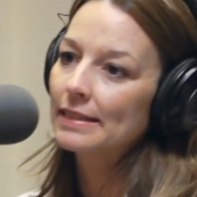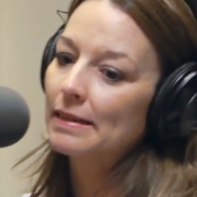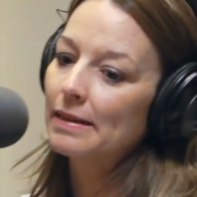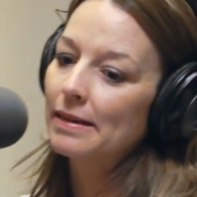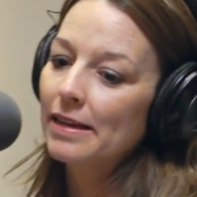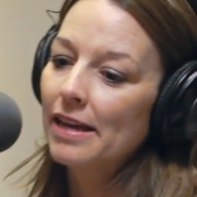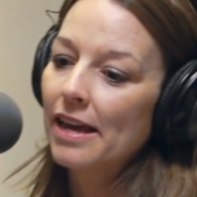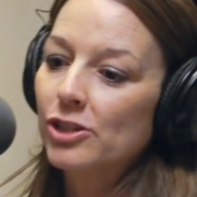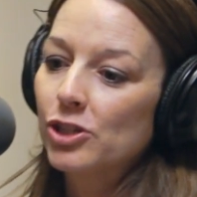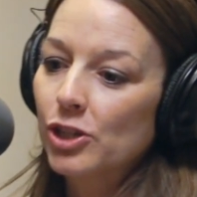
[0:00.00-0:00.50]

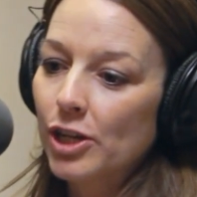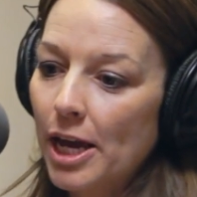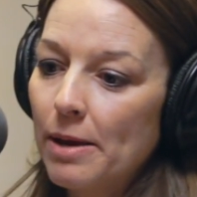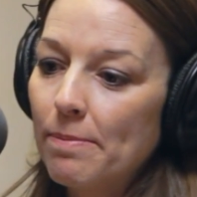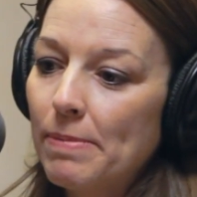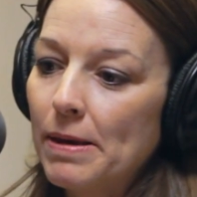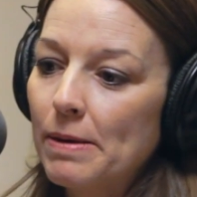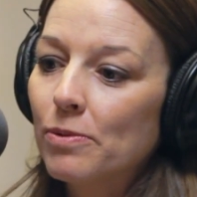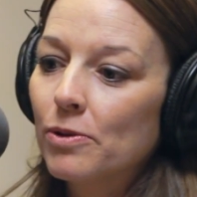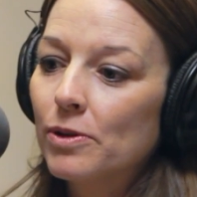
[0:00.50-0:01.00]
to
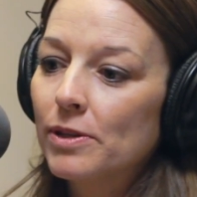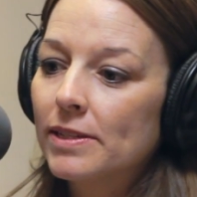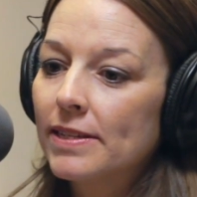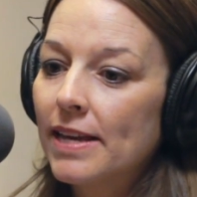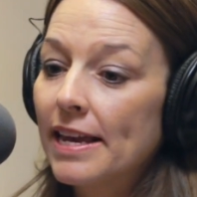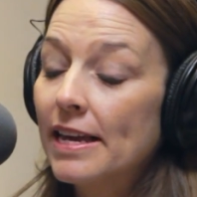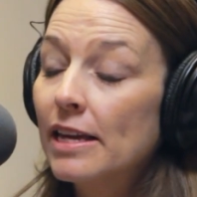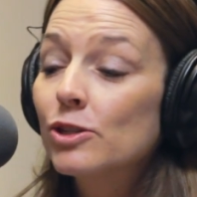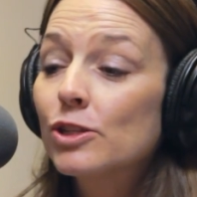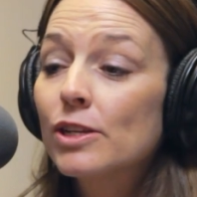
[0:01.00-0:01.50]
educate people and
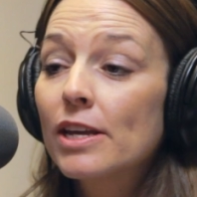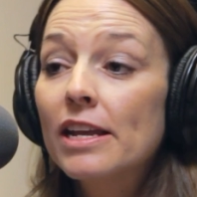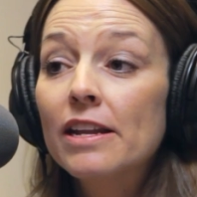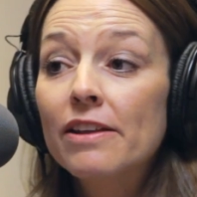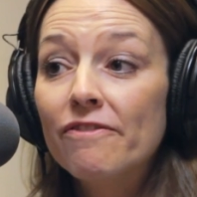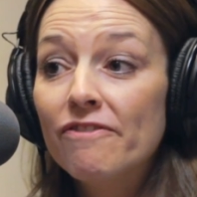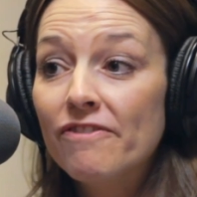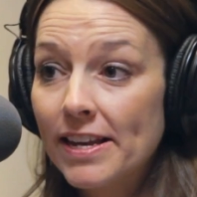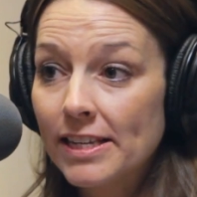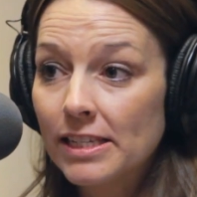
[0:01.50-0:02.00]
say it's an
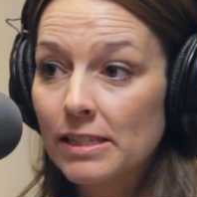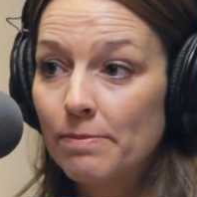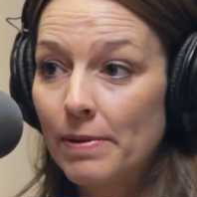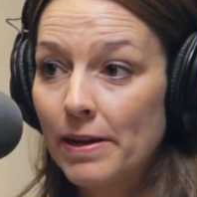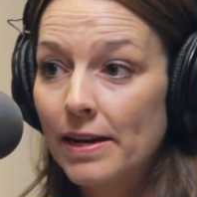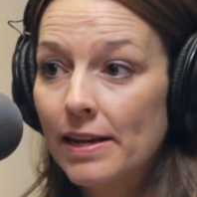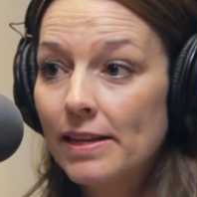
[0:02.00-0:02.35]
investment.